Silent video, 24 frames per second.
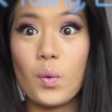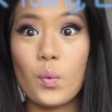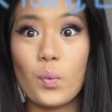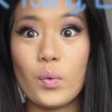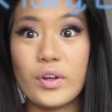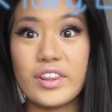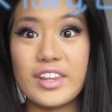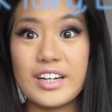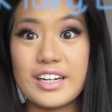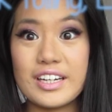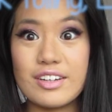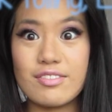
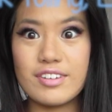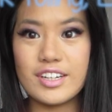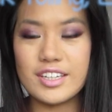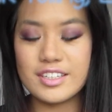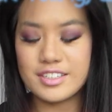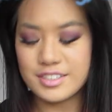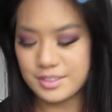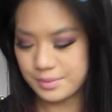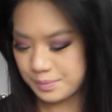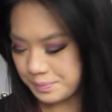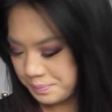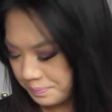with a
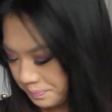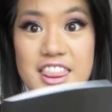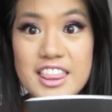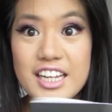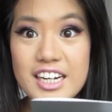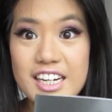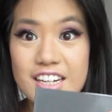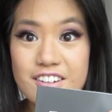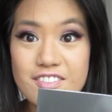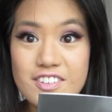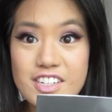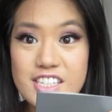leaflet. The
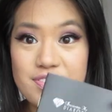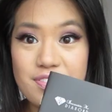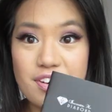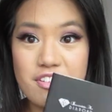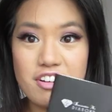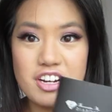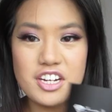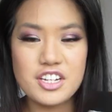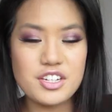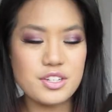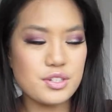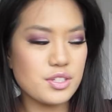leaflet's
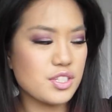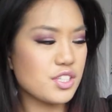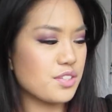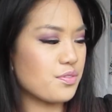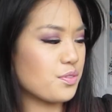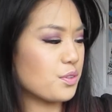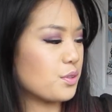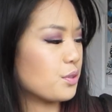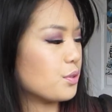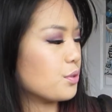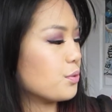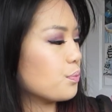very
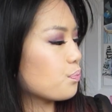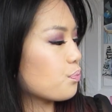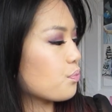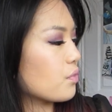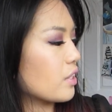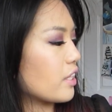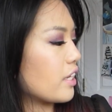useful.